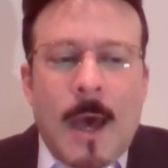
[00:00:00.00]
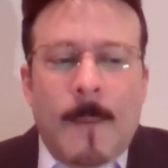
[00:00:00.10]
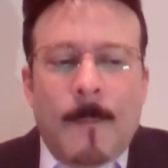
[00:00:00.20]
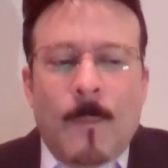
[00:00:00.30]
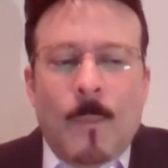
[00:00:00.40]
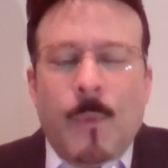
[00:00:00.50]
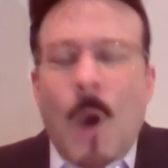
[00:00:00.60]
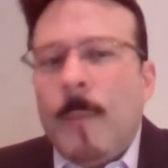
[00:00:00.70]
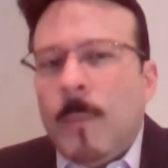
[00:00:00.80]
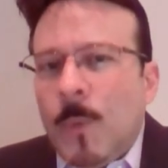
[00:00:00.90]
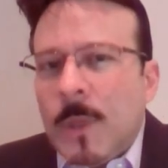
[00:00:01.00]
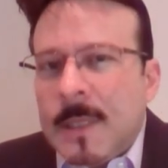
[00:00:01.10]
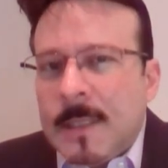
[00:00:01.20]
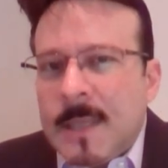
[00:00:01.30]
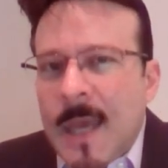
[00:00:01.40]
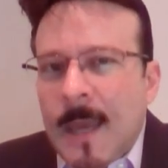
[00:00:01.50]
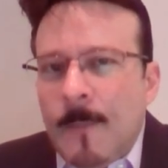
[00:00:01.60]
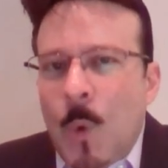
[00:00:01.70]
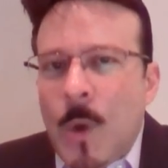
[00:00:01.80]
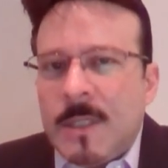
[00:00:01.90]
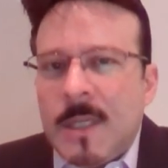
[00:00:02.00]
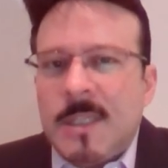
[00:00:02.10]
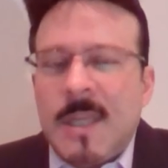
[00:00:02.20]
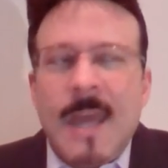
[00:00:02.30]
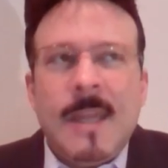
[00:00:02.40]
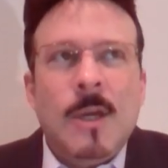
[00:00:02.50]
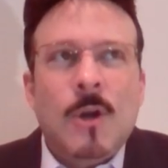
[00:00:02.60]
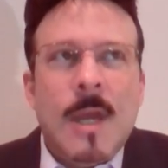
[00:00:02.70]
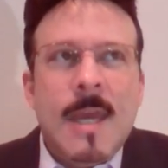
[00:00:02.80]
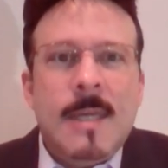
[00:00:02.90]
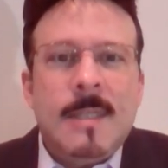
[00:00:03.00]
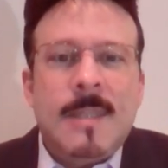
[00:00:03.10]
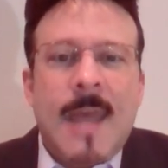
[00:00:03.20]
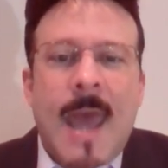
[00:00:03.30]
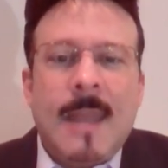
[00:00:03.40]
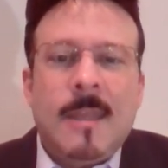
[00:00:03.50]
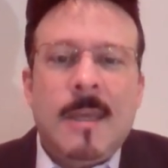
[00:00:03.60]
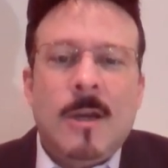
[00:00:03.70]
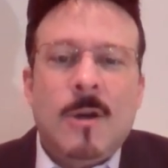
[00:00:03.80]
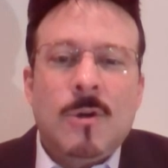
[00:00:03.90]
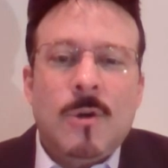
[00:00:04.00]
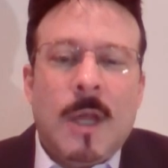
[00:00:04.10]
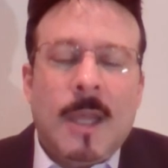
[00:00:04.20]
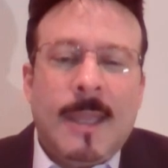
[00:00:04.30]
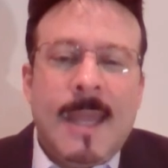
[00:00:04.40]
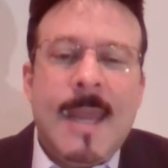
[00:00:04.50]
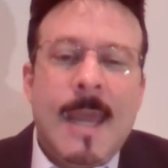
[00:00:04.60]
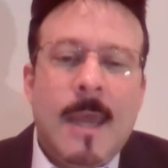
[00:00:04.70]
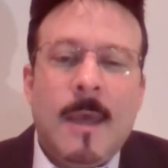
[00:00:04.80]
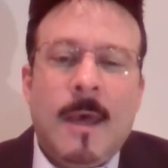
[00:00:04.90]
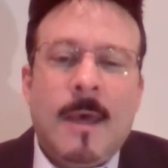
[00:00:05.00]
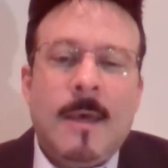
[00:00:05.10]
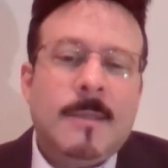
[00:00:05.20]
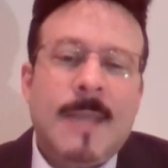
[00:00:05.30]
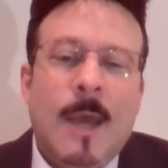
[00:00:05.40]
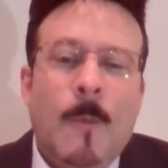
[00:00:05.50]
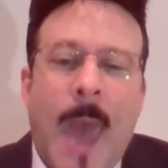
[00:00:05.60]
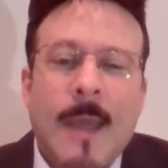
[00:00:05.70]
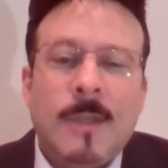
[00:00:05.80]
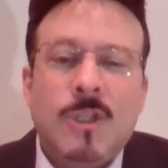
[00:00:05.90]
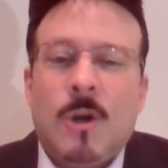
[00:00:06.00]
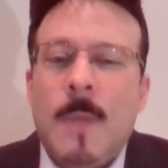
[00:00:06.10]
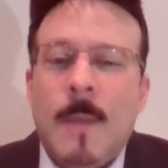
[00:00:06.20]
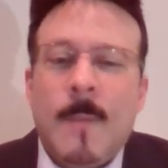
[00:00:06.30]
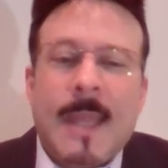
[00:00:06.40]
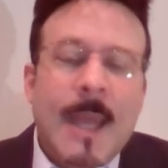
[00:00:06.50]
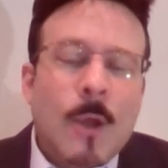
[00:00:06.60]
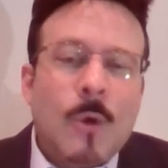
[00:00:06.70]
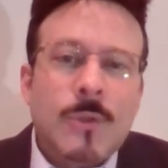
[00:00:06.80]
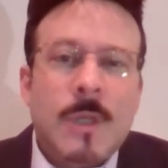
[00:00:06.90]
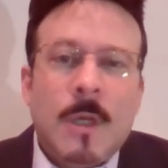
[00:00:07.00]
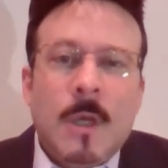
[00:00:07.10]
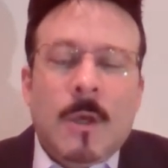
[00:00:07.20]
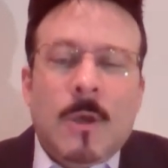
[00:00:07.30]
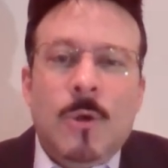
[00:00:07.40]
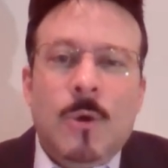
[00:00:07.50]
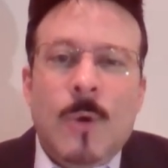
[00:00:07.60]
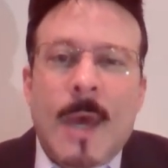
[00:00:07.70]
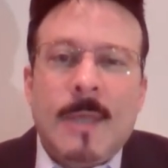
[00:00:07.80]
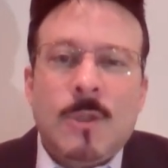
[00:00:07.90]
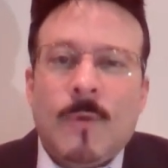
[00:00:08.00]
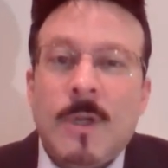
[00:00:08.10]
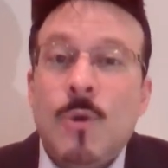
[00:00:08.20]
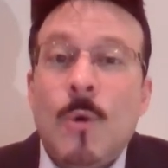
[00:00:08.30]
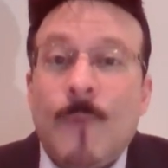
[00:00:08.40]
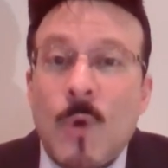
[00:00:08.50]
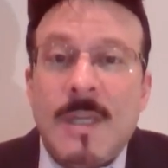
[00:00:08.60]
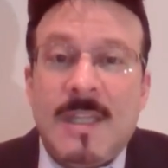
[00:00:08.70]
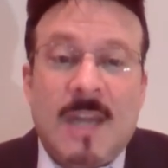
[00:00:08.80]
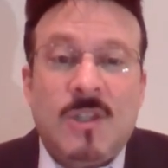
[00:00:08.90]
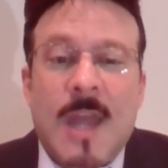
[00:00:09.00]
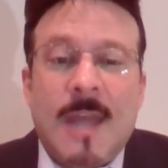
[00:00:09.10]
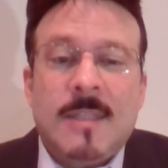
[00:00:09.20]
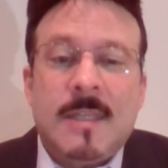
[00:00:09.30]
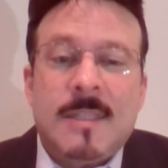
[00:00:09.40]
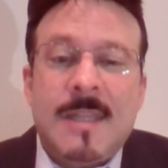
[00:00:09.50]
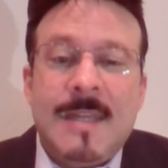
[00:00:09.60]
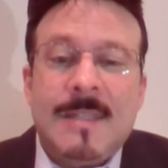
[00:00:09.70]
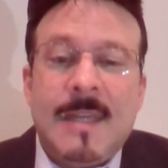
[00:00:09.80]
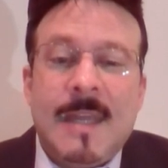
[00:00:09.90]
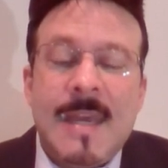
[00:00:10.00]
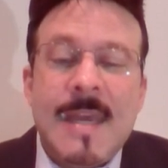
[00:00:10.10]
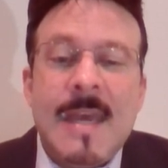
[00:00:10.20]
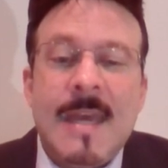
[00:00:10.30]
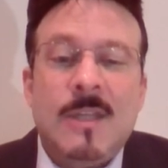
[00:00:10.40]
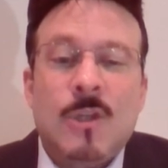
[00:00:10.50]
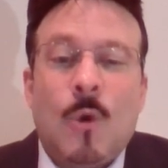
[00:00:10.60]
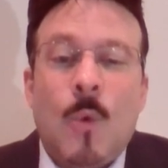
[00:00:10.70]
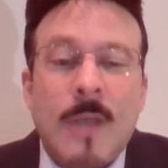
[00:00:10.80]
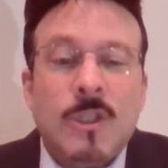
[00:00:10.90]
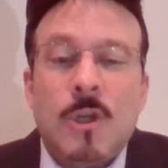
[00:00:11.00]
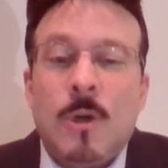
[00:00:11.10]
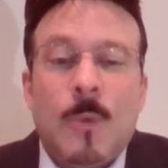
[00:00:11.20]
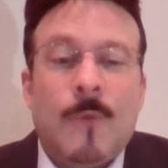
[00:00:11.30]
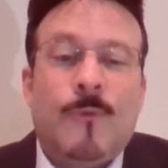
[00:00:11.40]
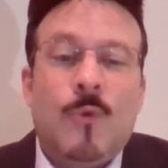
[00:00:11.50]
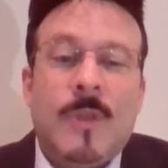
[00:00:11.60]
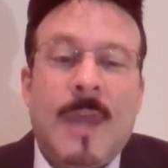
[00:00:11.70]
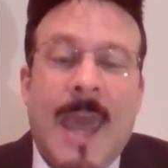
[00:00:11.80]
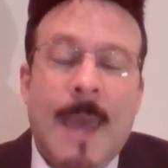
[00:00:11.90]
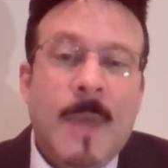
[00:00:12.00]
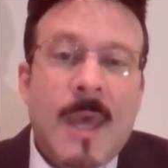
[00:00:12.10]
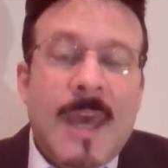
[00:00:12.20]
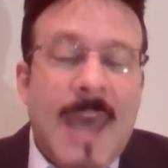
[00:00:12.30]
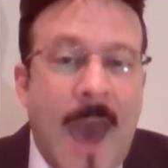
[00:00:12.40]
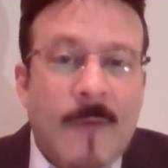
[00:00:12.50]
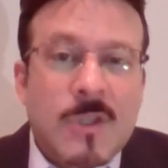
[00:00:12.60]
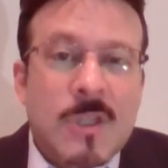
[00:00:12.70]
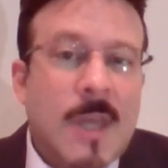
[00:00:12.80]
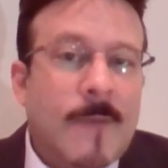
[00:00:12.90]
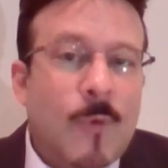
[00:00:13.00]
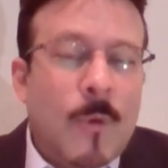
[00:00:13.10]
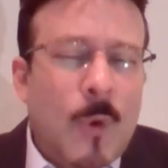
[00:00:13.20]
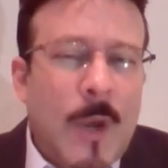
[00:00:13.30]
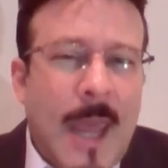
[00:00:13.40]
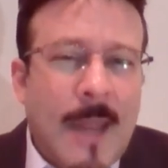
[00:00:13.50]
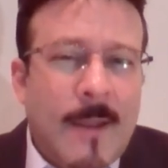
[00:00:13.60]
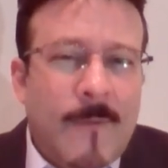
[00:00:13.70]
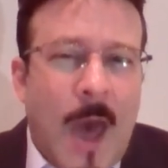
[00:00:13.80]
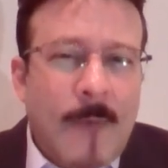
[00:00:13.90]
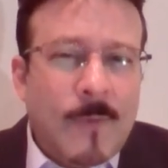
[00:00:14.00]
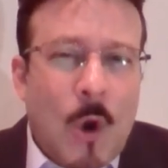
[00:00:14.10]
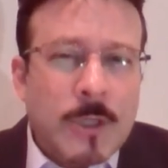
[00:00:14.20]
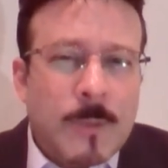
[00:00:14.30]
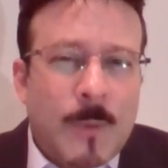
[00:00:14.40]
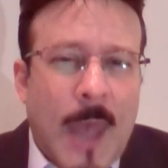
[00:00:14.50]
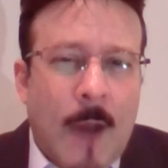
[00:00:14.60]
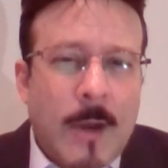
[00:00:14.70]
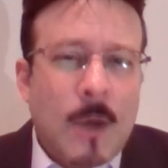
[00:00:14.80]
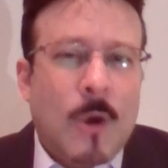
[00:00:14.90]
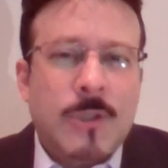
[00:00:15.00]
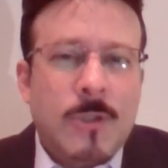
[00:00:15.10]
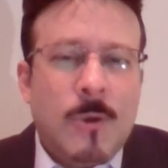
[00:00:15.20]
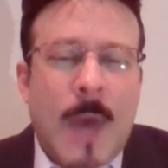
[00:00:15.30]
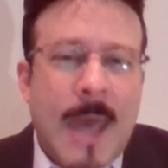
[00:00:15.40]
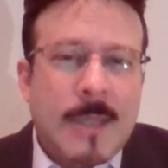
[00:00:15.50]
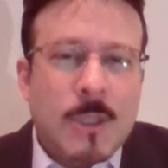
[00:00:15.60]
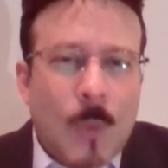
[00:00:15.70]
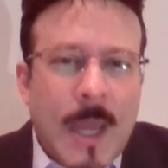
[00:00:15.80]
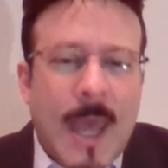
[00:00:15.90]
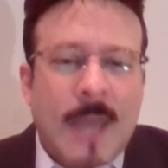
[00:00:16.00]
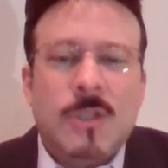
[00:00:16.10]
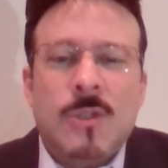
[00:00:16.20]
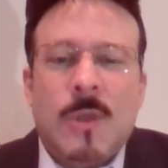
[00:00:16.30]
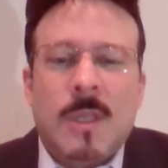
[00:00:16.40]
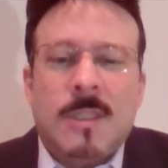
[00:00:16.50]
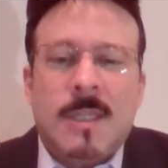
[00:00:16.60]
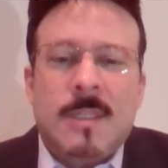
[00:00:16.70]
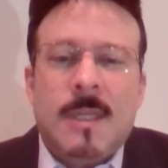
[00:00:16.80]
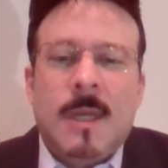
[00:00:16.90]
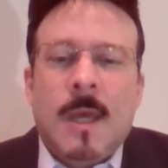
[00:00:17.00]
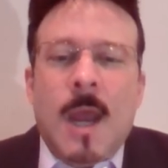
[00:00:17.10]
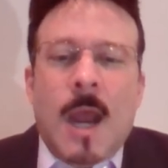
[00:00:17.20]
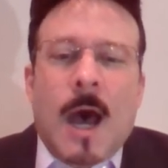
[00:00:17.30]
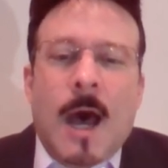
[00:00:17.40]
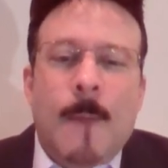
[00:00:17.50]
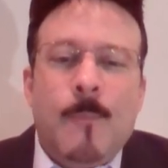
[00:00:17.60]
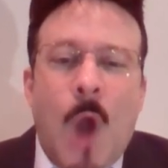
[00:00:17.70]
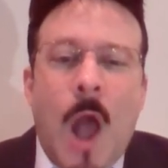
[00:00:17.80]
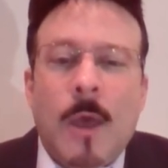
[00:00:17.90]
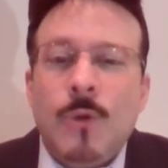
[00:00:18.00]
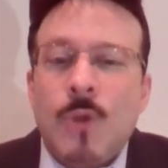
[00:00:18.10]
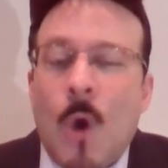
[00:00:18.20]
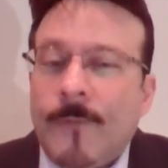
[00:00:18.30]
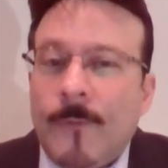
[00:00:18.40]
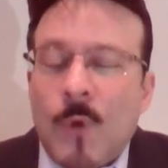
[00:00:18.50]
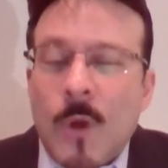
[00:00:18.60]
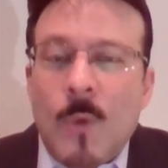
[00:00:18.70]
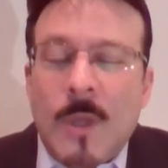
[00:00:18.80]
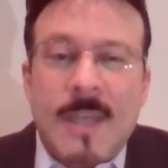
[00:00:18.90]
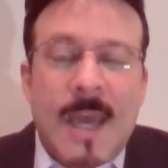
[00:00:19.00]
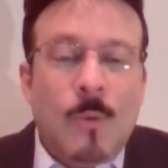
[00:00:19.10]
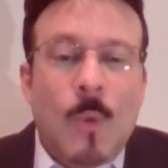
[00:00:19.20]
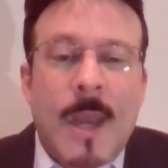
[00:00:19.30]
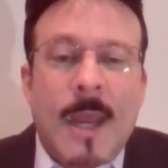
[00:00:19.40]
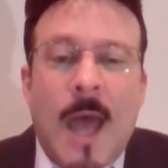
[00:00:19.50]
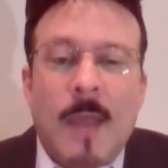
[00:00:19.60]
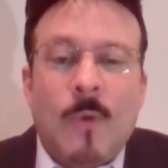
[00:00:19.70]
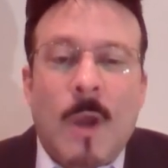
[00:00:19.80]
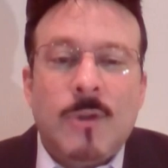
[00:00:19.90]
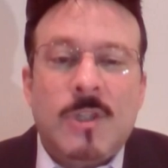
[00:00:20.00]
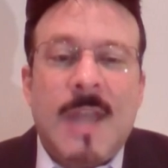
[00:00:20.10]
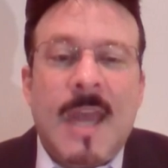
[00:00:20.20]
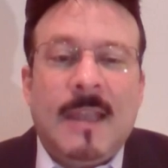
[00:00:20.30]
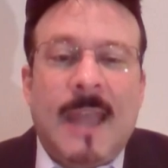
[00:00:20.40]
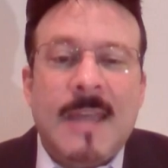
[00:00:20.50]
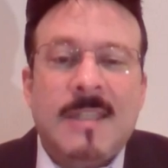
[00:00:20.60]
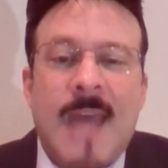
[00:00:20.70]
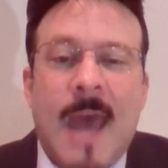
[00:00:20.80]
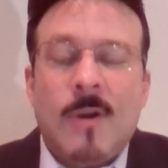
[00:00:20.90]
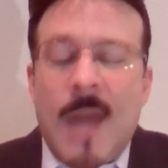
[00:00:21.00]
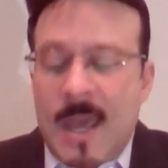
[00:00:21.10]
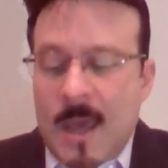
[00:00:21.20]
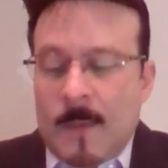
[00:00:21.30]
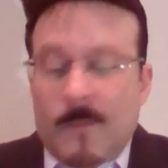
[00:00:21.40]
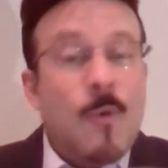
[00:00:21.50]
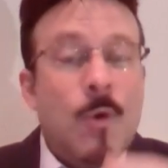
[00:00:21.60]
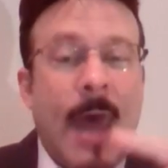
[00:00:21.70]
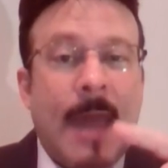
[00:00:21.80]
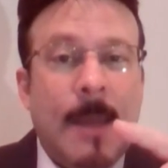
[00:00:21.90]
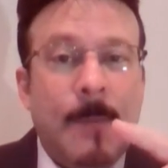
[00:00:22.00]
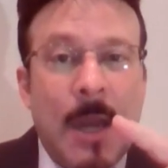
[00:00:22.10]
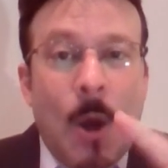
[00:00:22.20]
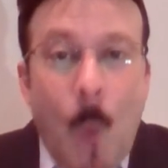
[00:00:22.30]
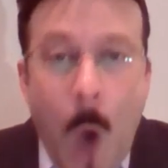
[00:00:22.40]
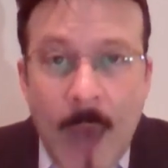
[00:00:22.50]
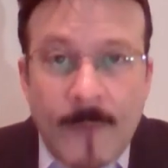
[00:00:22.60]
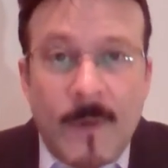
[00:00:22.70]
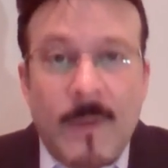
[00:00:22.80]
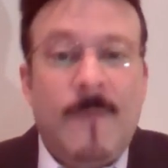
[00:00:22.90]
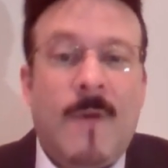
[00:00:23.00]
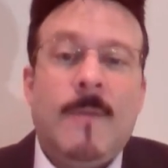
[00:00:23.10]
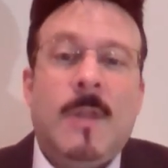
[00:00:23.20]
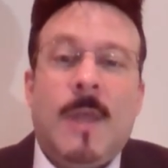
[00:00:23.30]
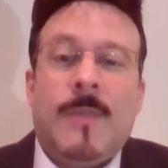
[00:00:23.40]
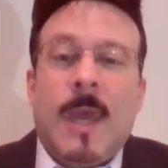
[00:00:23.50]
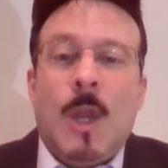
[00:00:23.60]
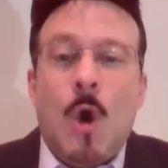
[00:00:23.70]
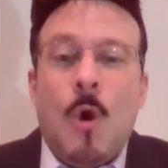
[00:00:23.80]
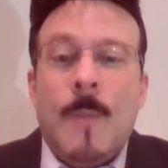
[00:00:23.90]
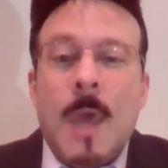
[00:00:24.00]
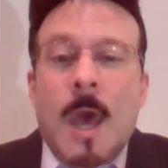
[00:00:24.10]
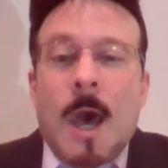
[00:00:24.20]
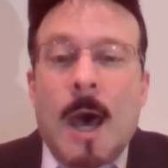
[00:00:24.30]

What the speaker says: A problem with taking Boise State here is that their leading tailback, Jeremy McNichols, who has already scored 14 touchdowns this season. He is questionable for the game. He averages like 4.85 yards per carry. He also has 20 catches on the season. Broncos off a 41-10 win at Colorado State last Saturday. Before that, they beat Hawaii 55-0 at home.